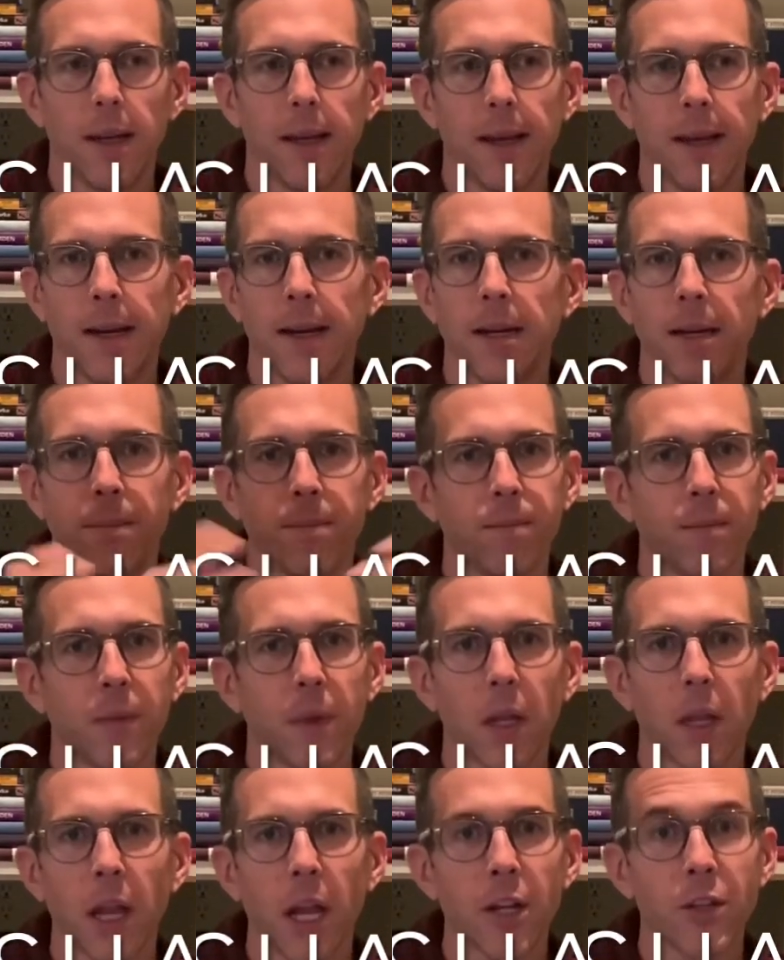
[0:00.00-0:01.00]

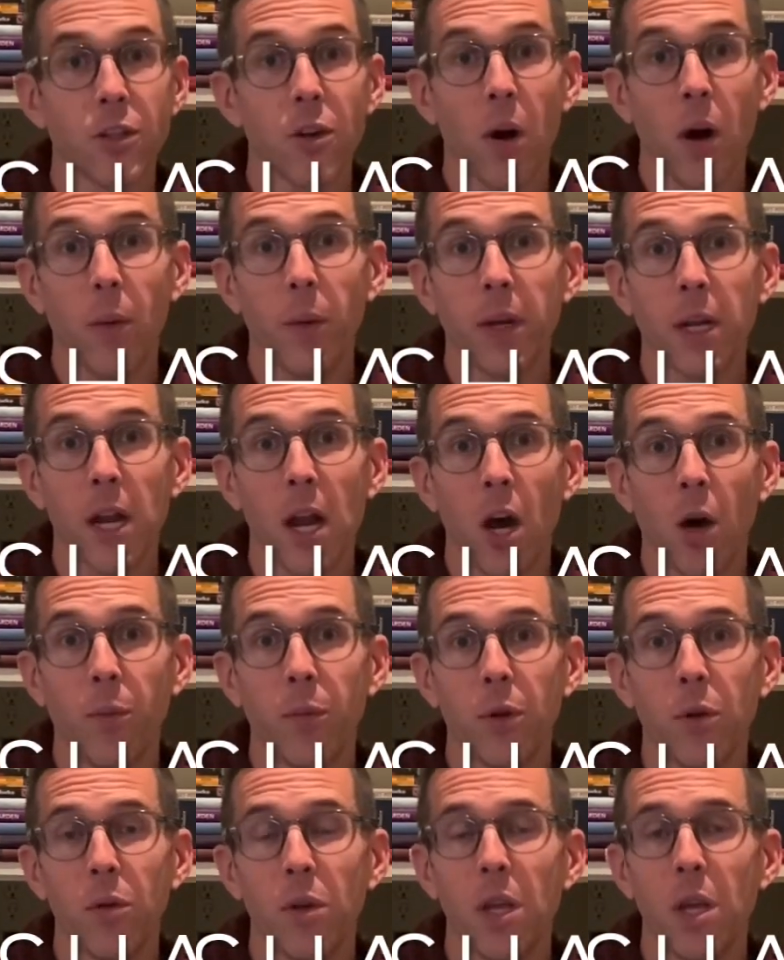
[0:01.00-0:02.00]
Let us know how we can help
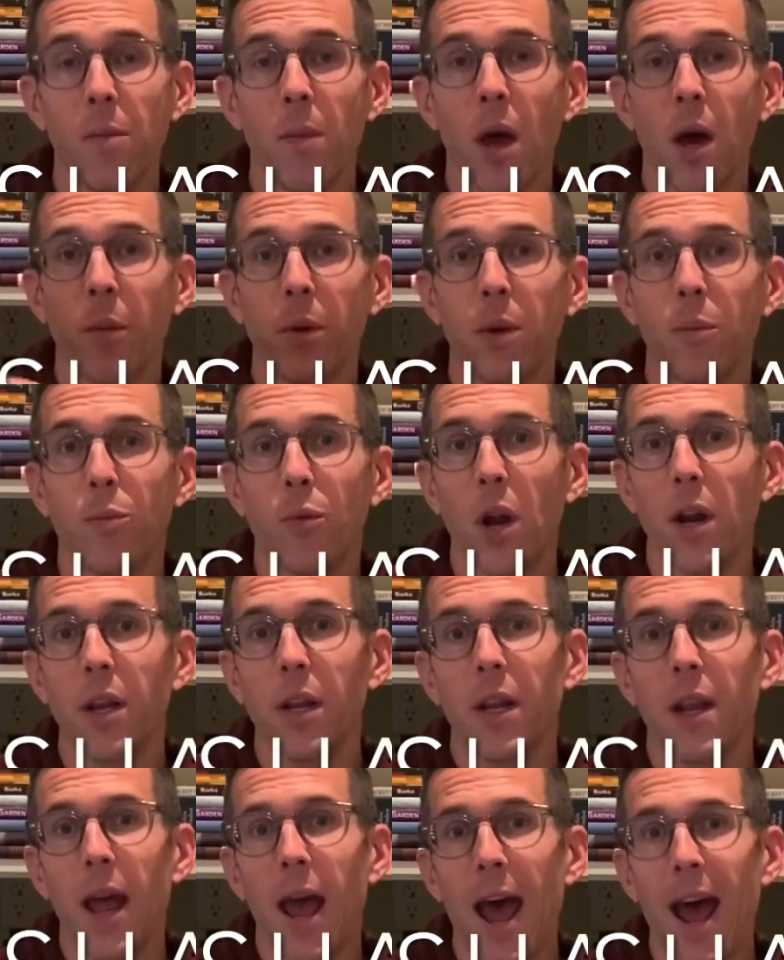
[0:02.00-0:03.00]
you. Email me,
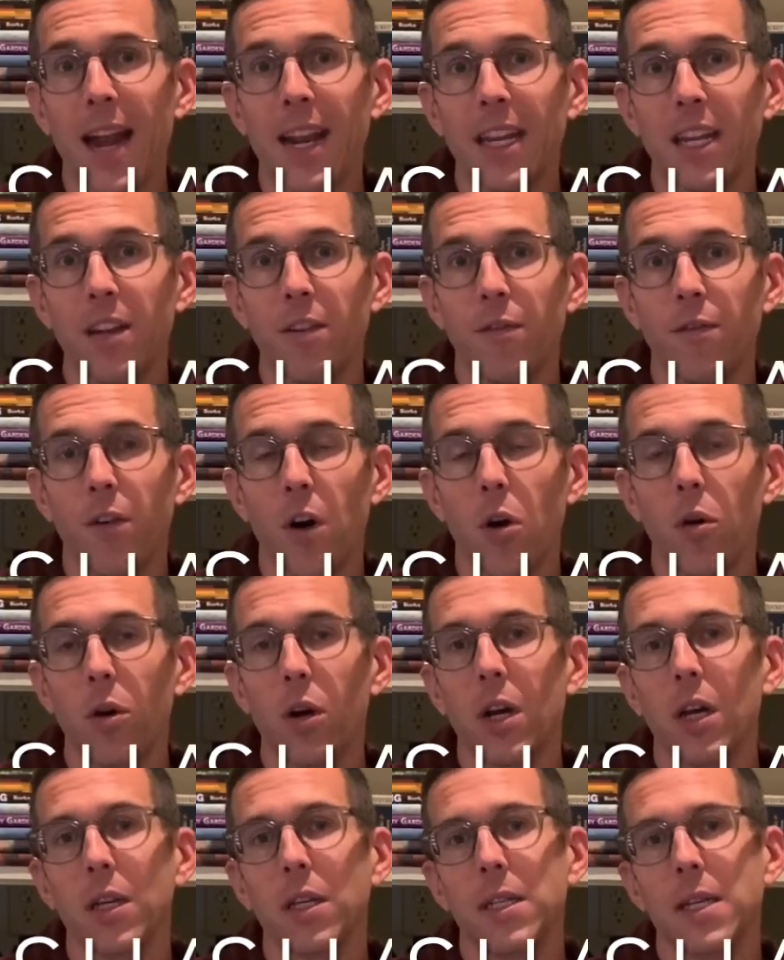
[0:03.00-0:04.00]

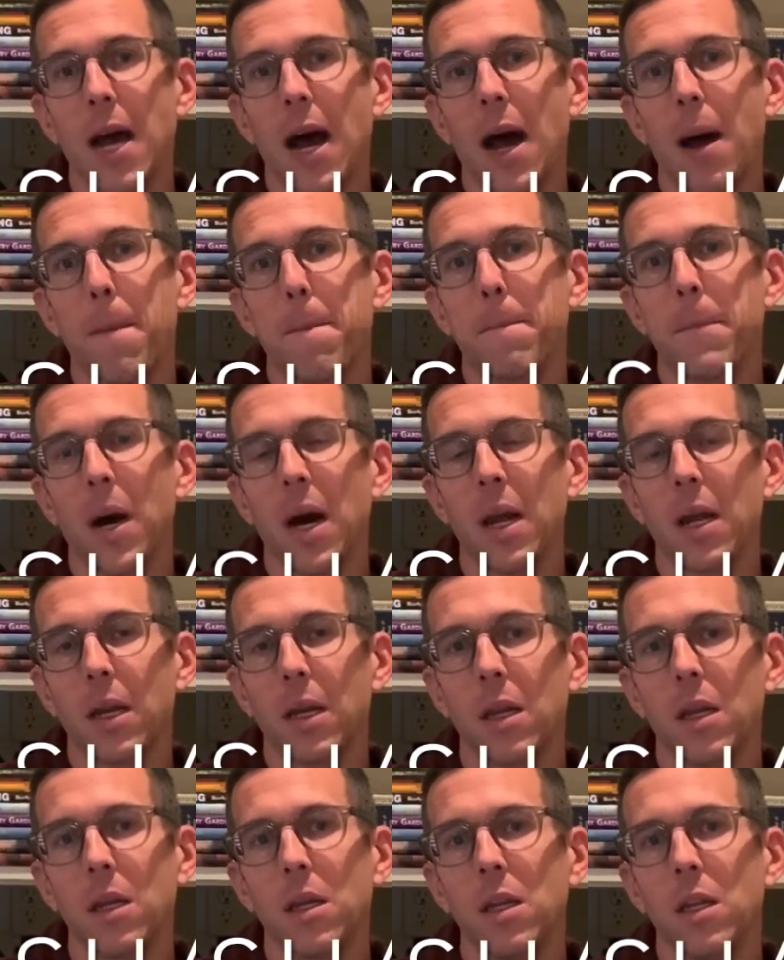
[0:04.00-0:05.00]

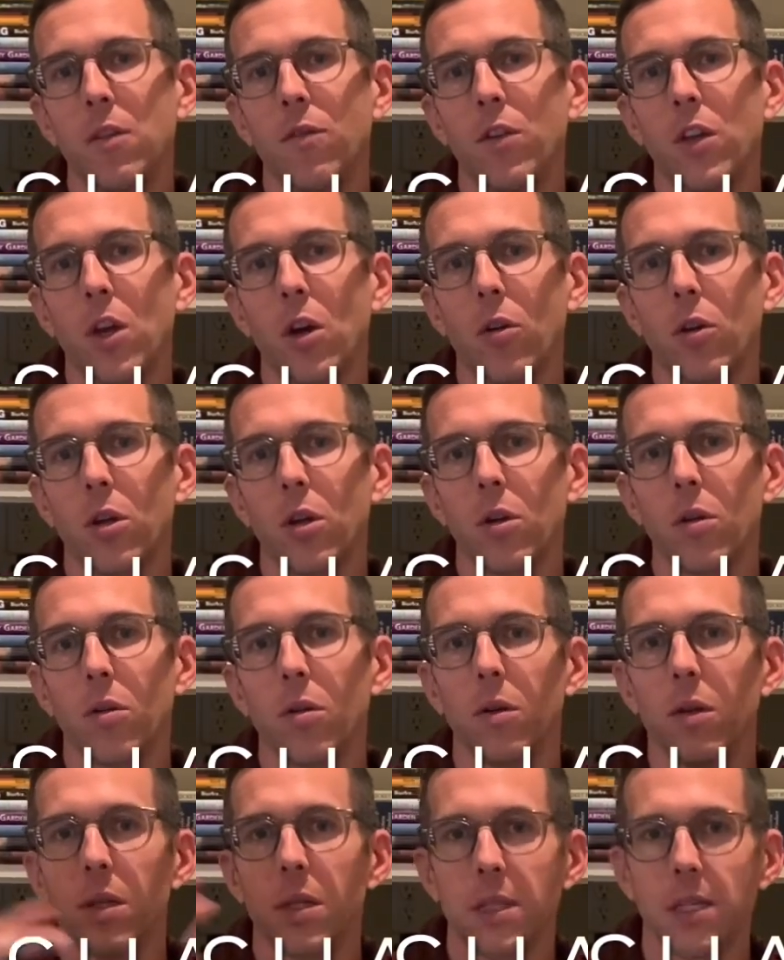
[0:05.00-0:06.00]
Brendan@evoke.bike.
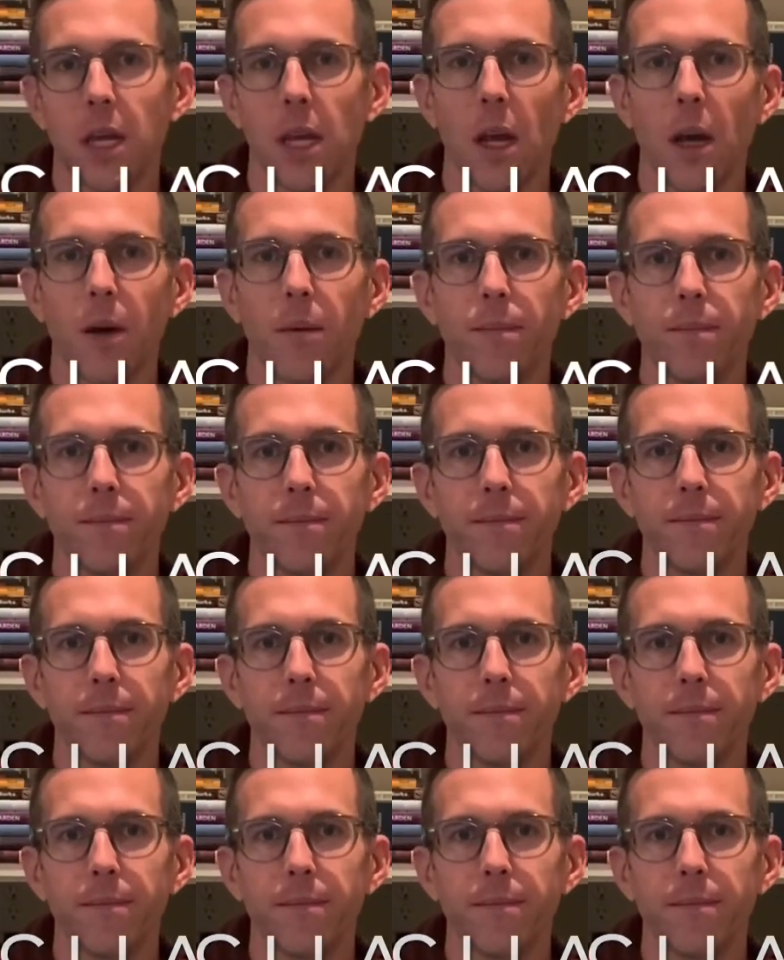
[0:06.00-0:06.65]
See ya.